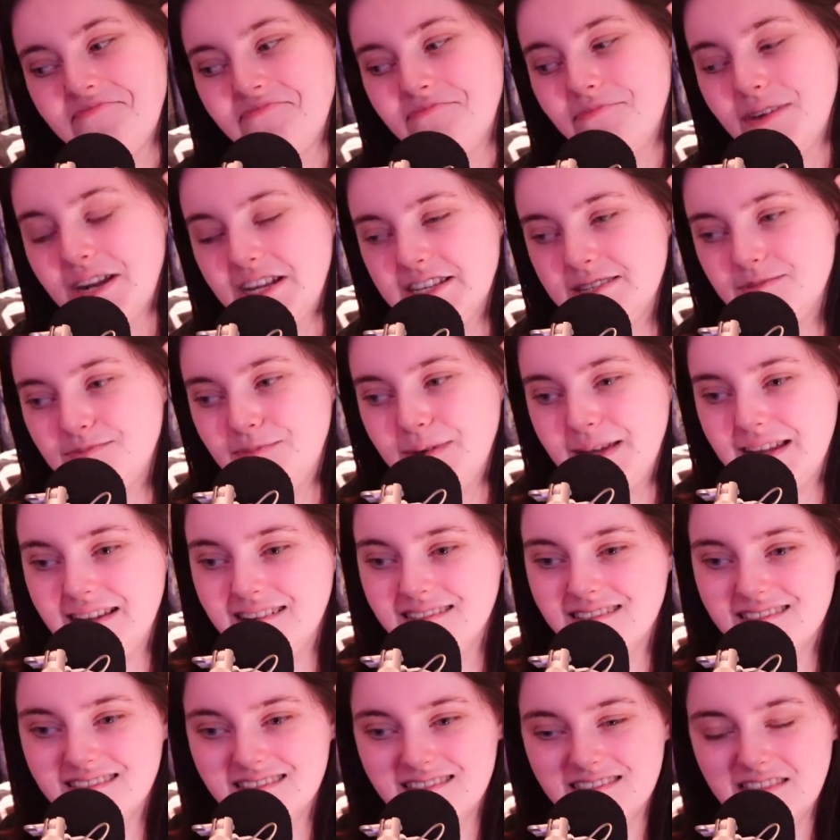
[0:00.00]
But it's
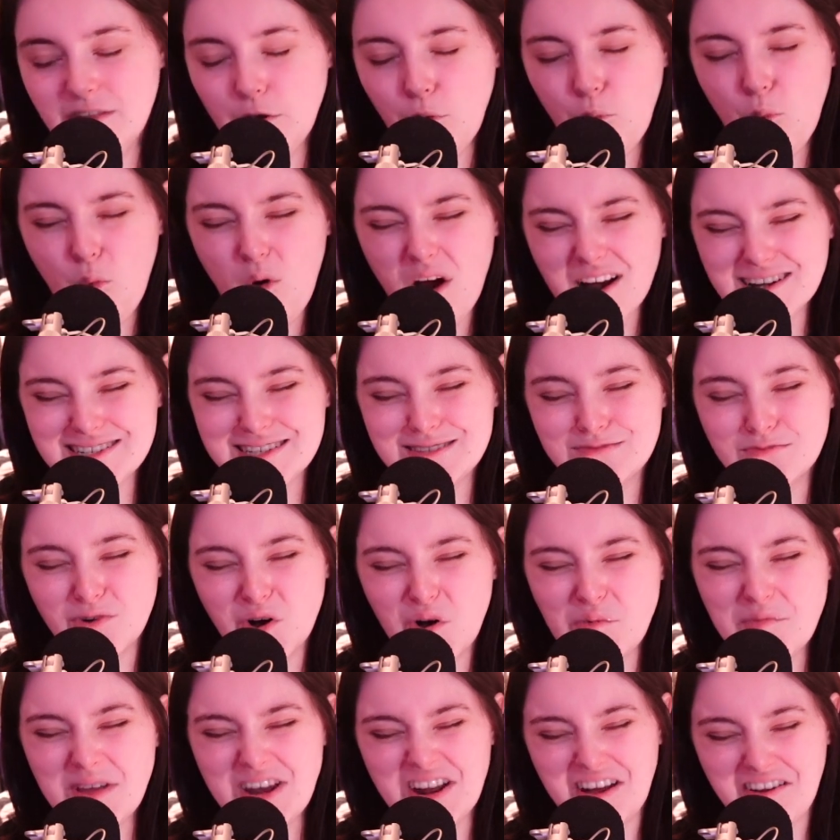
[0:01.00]
been the worst
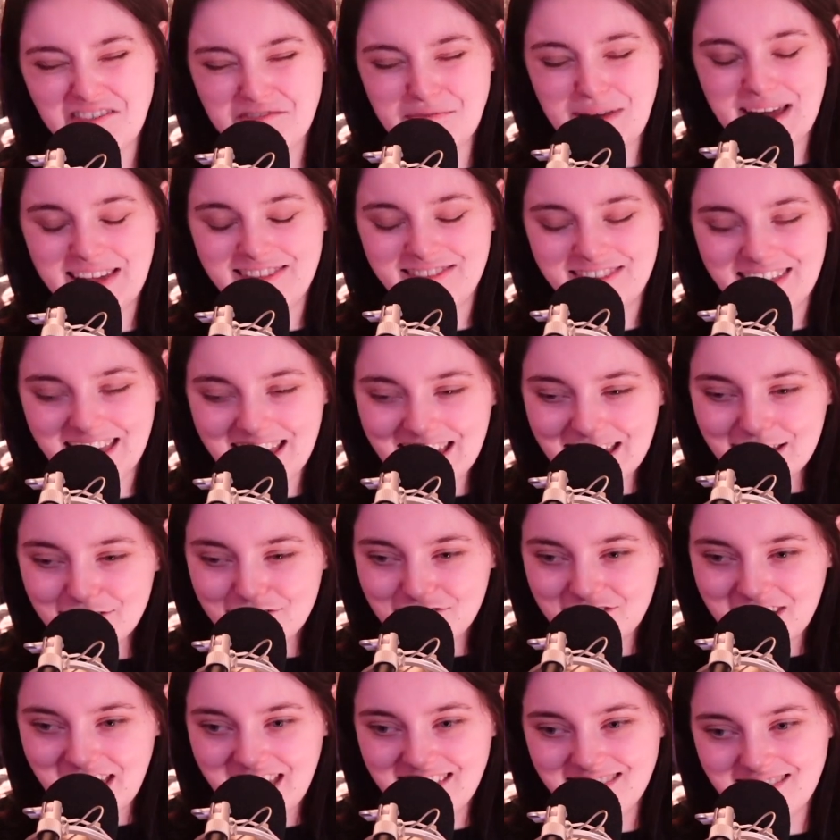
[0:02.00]
moment of my
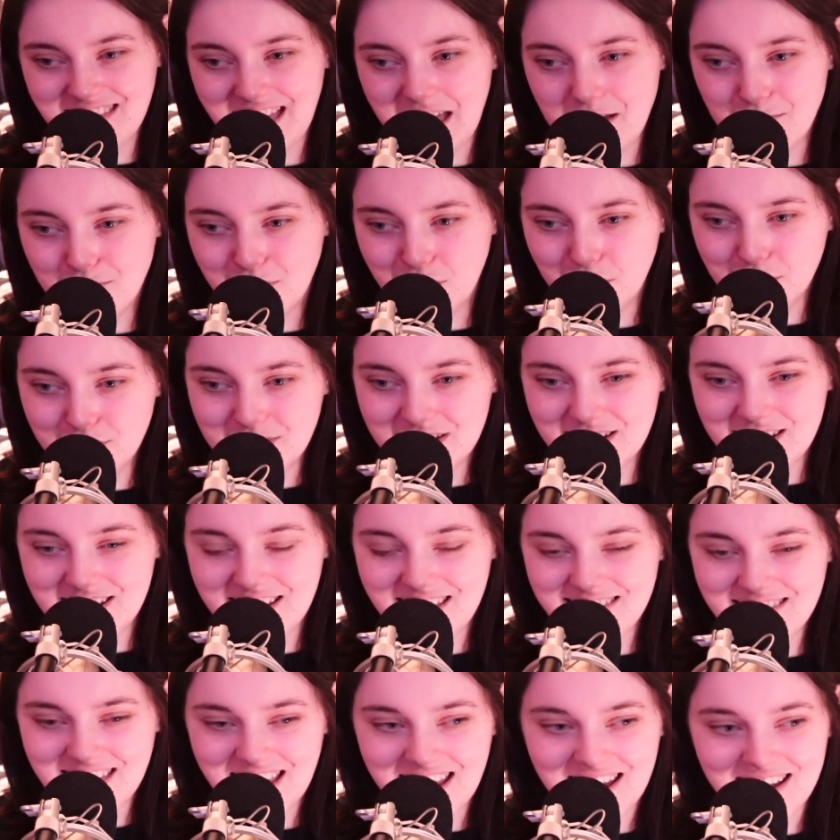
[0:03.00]
life in that moment,
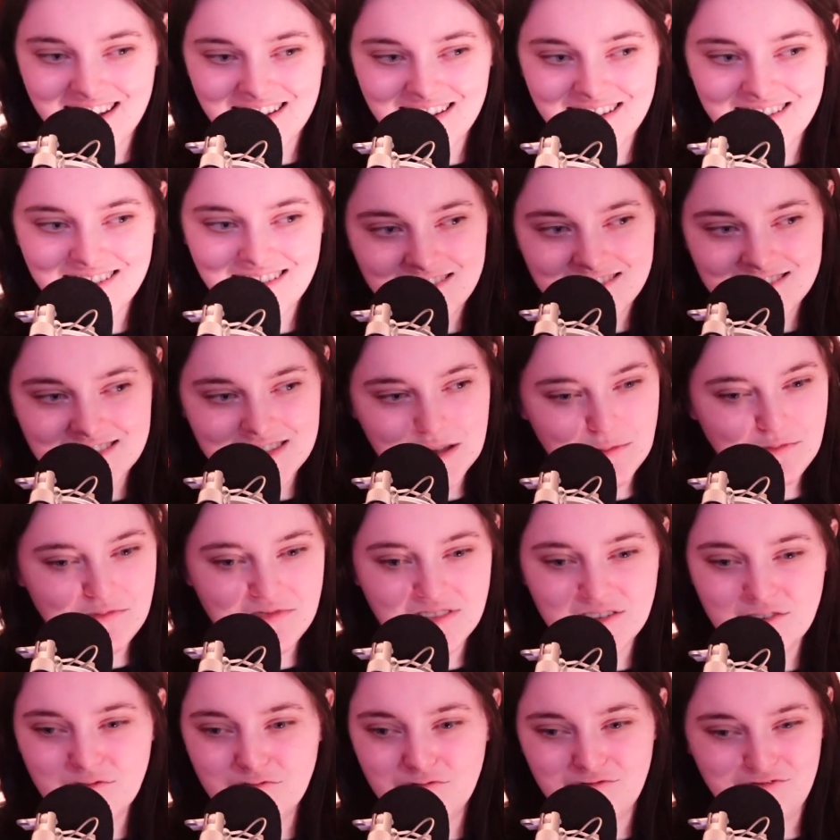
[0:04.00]
and then
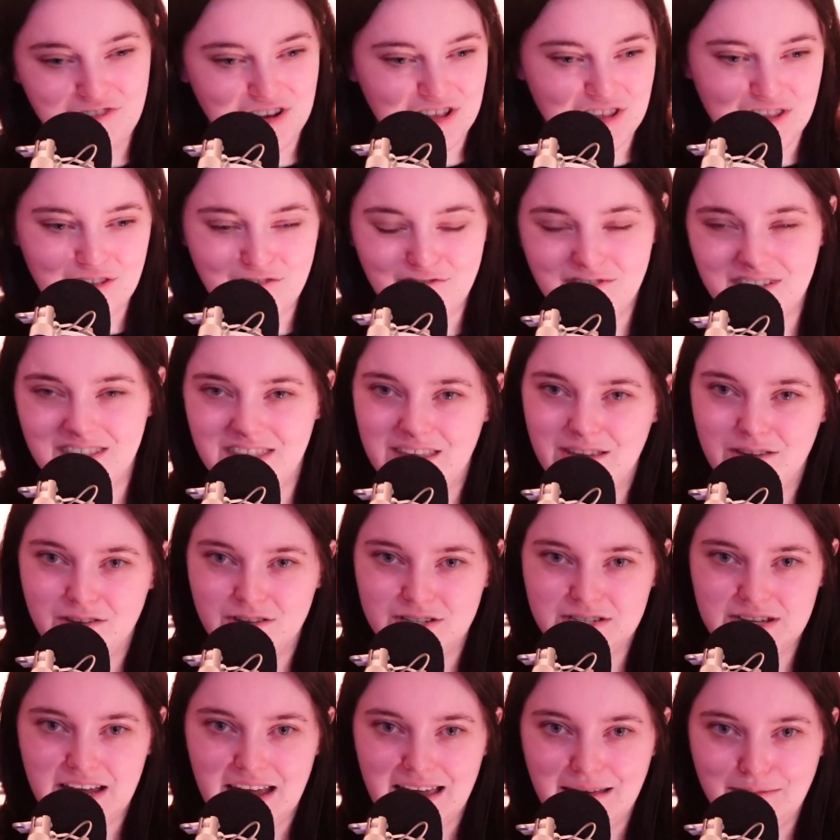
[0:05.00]
something really, really
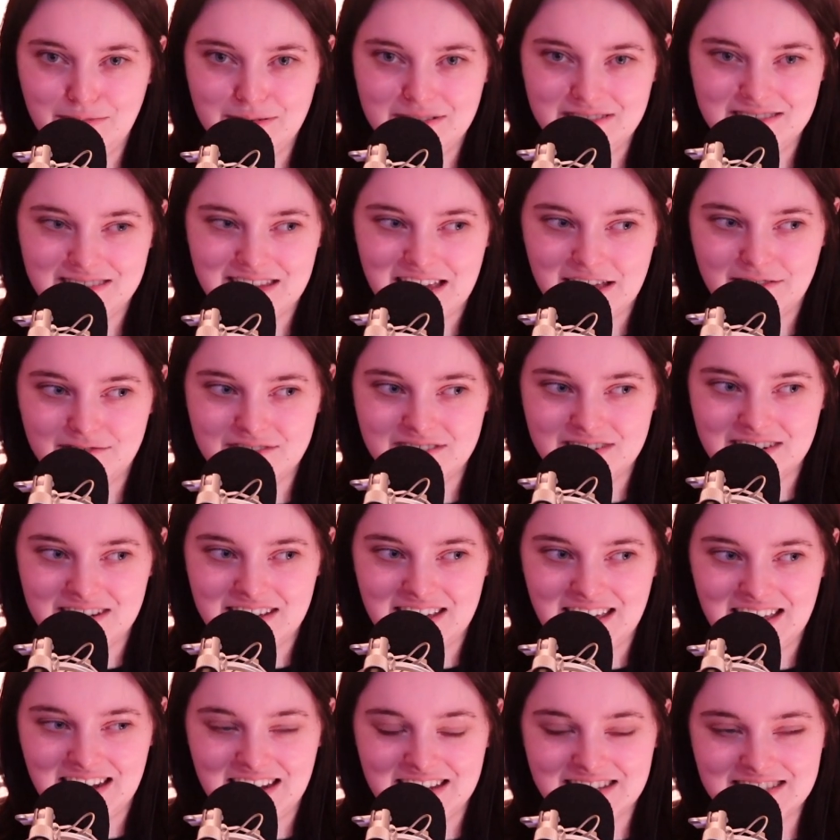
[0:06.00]
good happens after it,
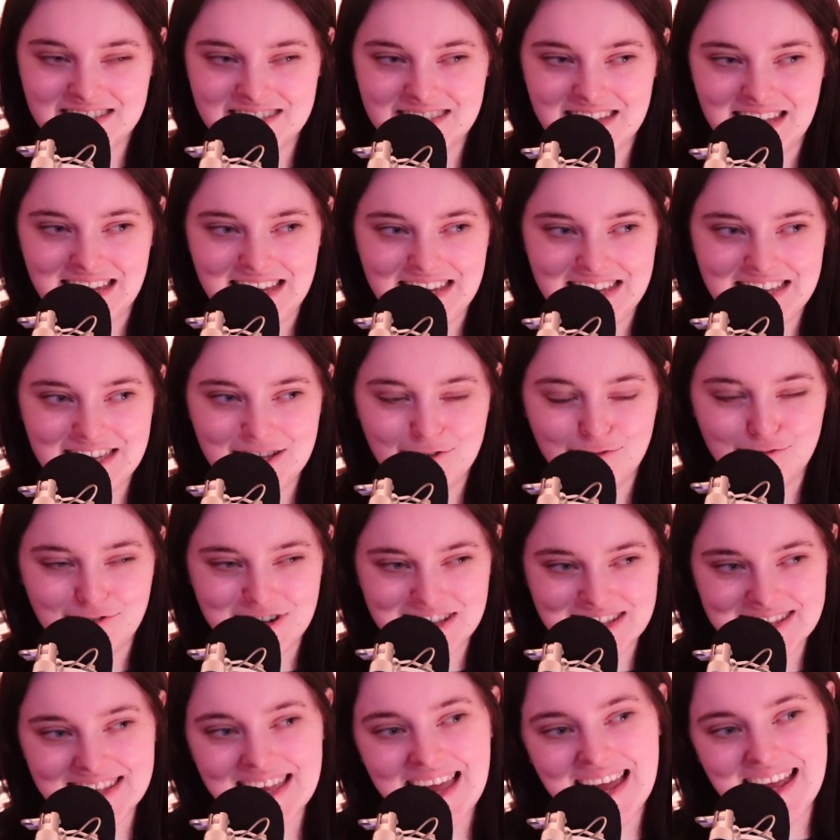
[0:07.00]
and it's like you
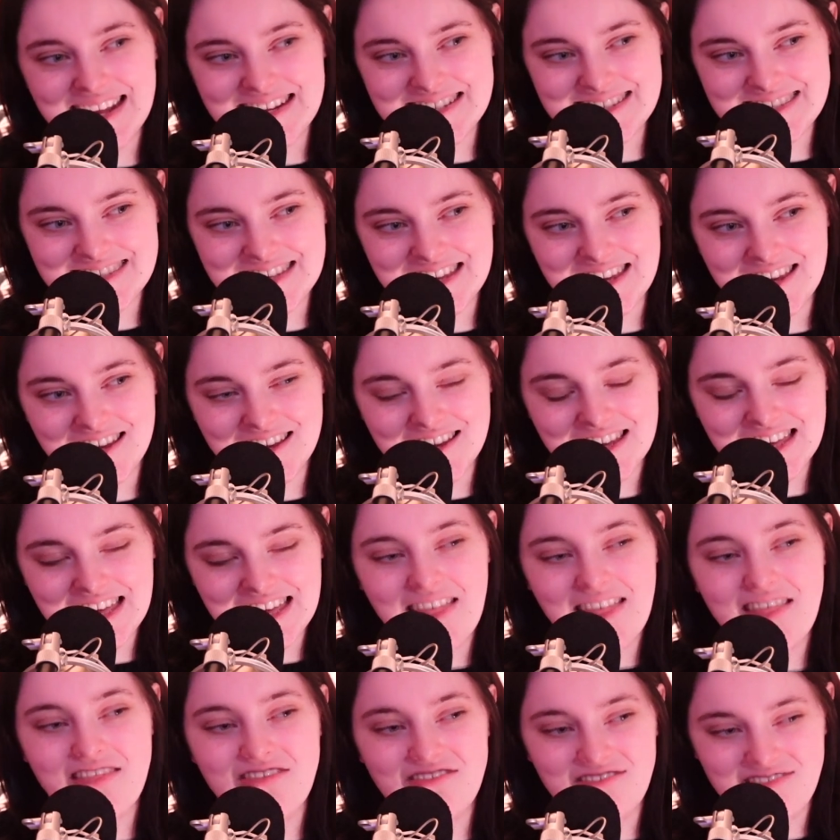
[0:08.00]
realise that
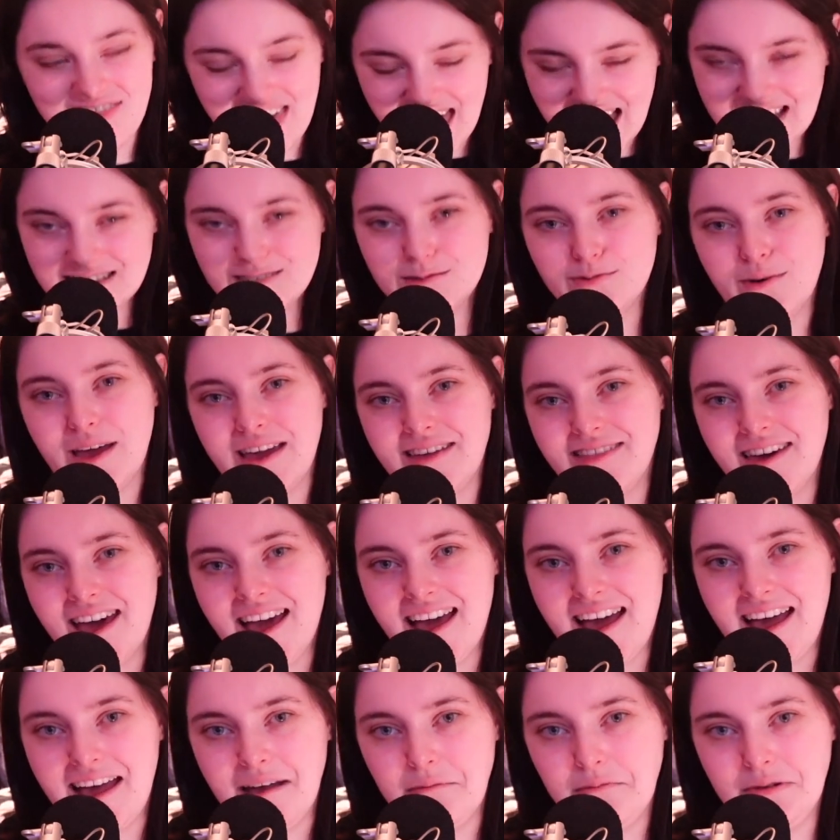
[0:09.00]
that's why
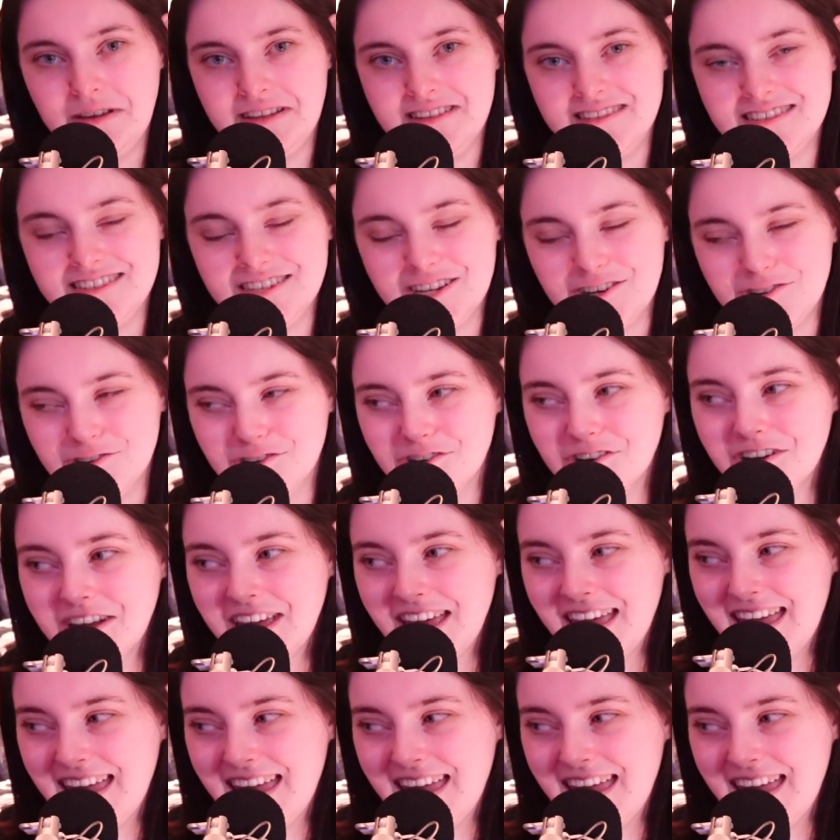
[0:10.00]
that happened, you know?